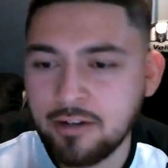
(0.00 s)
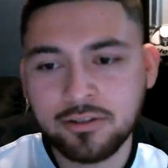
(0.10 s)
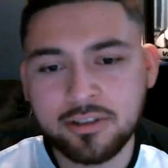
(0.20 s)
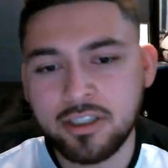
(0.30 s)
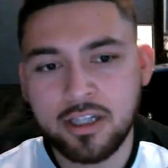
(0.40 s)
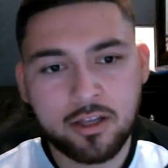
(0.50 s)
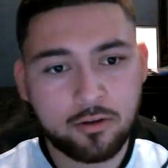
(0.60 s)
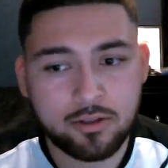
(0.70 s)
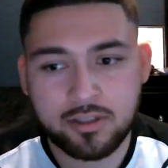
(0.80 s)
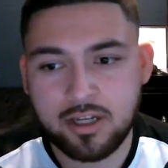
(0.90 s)
see
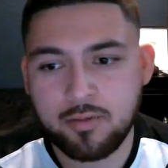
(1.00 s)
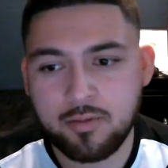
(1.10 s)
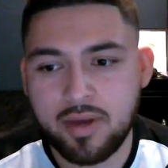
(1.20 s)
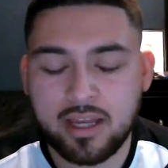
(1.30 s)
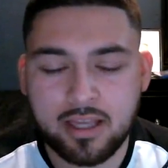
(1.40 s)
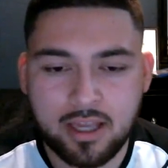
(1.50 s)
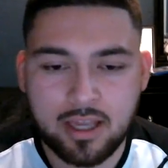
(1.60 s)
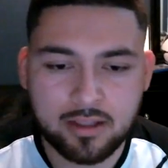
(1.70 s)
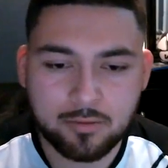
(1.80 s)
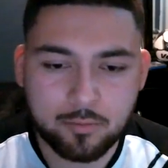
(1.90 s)
Leon sitting back
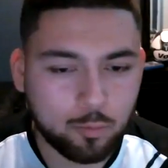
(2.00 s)
and